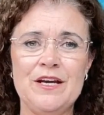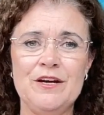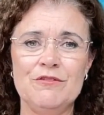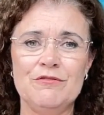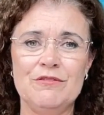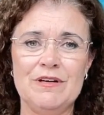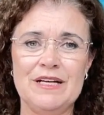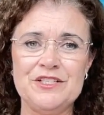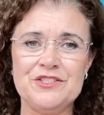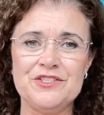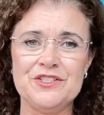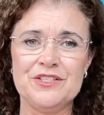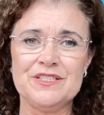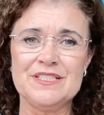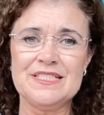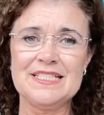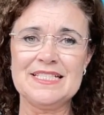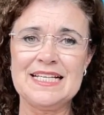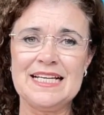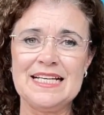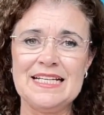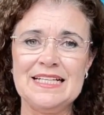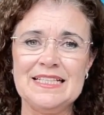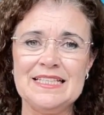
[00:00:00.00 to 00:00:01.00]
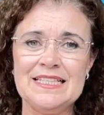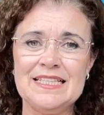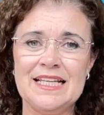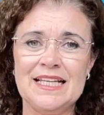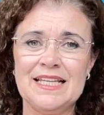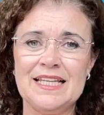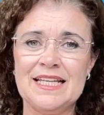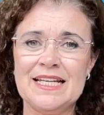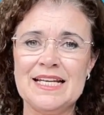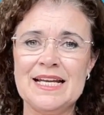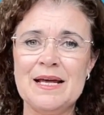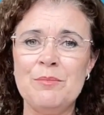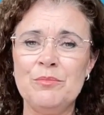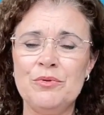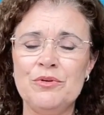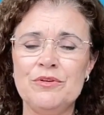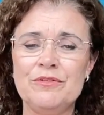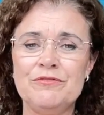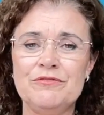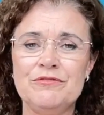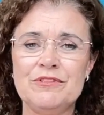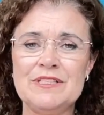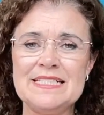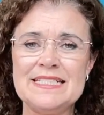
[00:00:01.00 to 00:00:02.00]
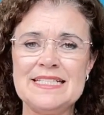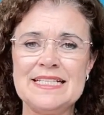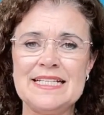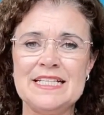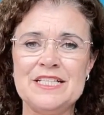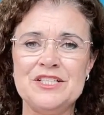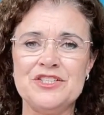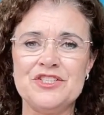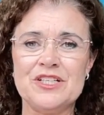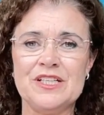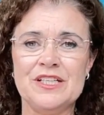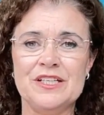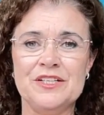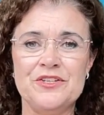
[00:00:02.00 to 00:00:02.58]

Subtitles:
Ranchod stated that the number of residential